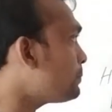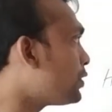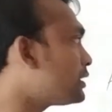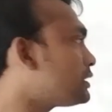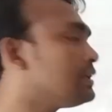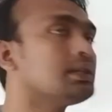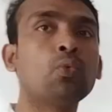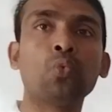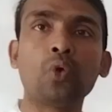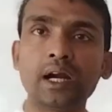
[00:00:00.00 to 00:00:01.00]
important
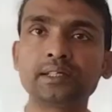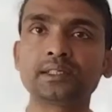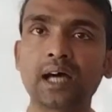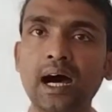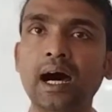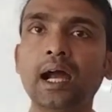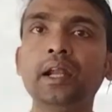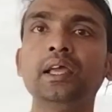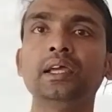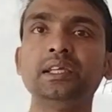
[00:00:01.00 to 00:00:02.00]
the words
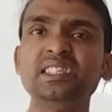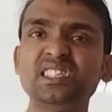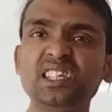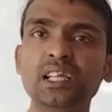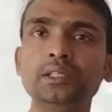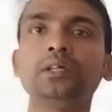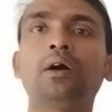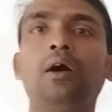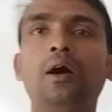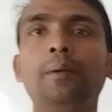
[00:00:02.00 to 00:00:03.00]
are in changing
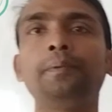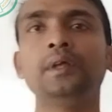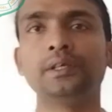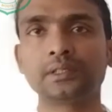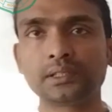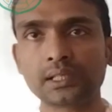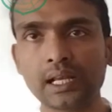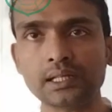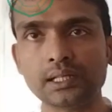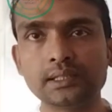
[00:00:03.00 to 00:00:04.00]
of
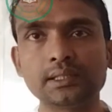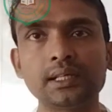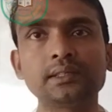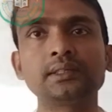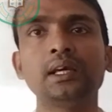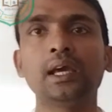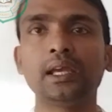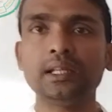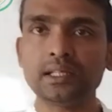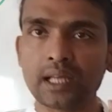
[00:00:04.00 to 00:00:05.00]
sentences
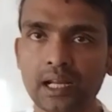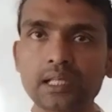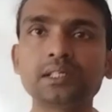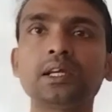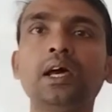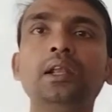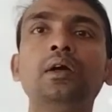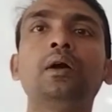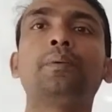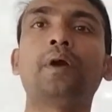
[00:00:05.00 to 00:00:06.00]
in
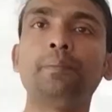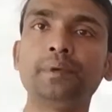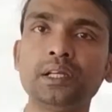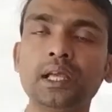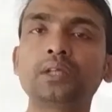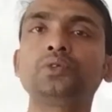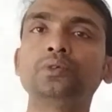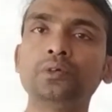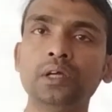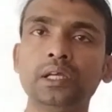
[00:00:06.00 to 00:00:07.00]
narration from direct
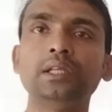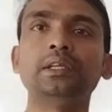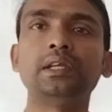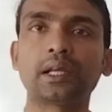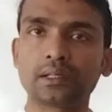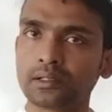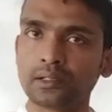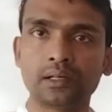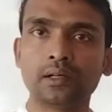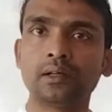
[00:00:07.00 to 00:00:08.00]
to indirect.
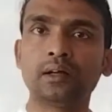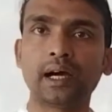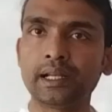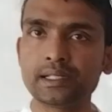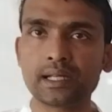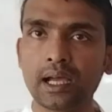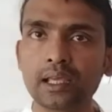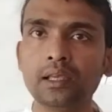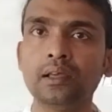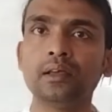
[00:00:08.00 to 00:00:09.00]
Aren't
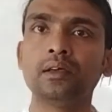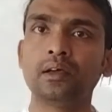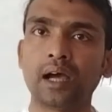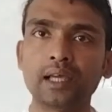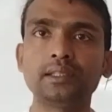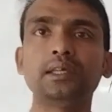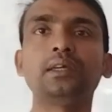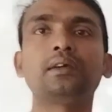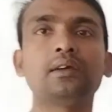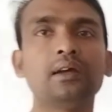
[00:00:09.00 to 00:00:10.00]
I? I
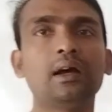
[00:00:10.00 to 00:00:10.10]
think